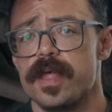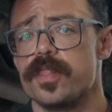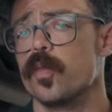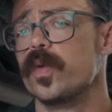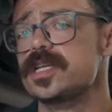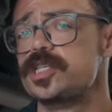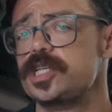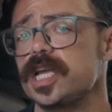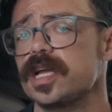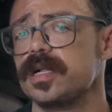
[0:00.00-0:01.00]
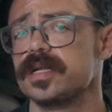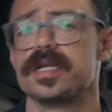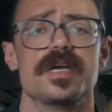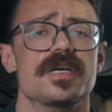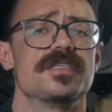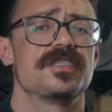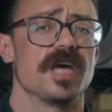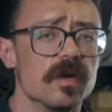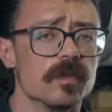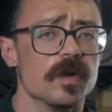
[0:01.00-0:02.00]
The windshield,
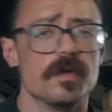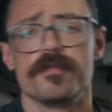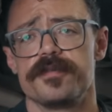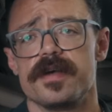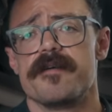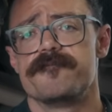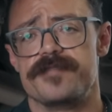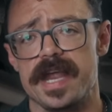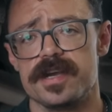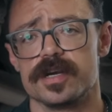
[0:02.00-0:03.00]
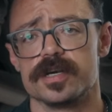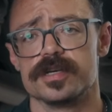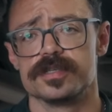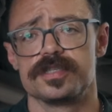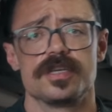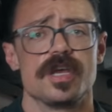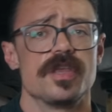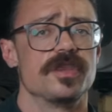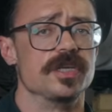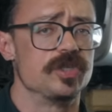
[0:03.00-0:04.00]
sunroof, fenders,
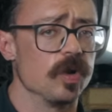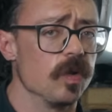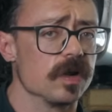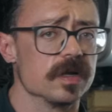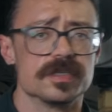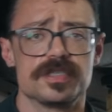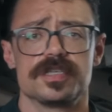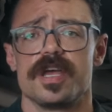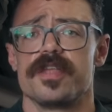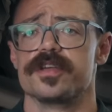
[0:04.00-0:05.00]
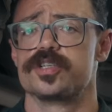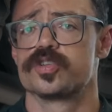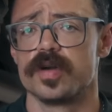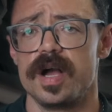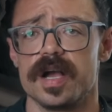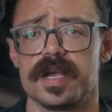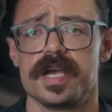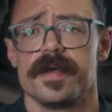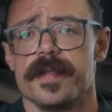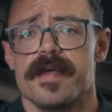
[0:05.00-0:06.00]
the doors, the trunk.
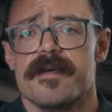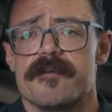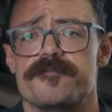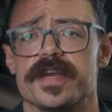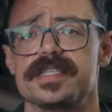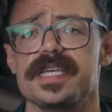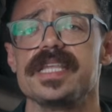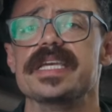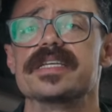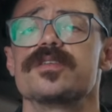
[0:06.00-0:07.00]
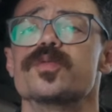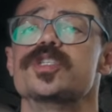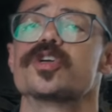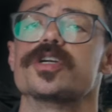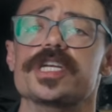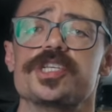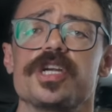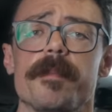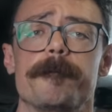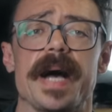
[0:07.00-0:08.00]
Fixing these with
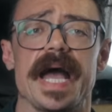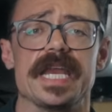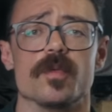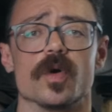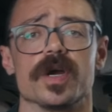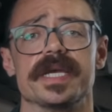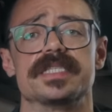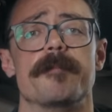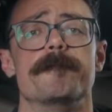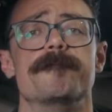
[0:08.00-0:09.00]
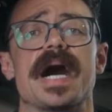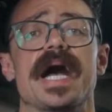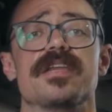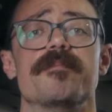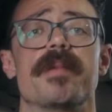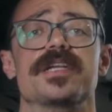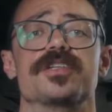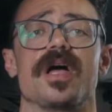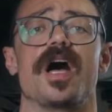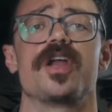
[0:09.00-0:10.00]
traditional bodywork is a
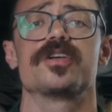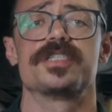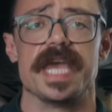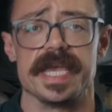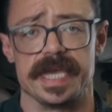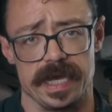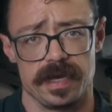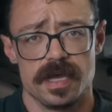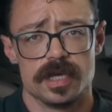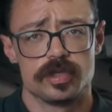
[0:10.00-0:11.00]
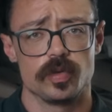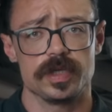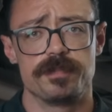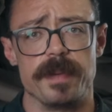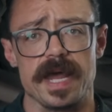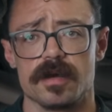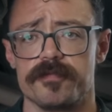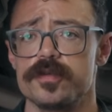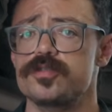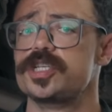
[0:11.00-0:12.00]
monumental undertaking, so it's better
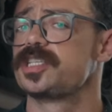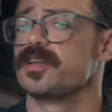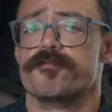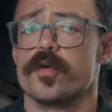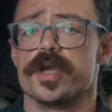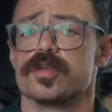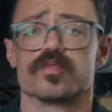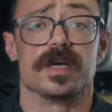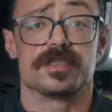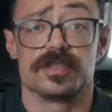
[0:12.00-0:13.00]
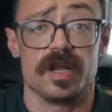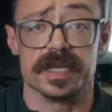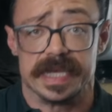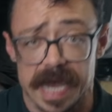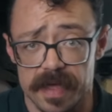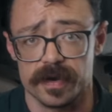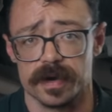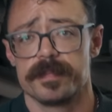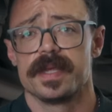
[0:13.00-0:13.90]
if you just avoid the rust altogether.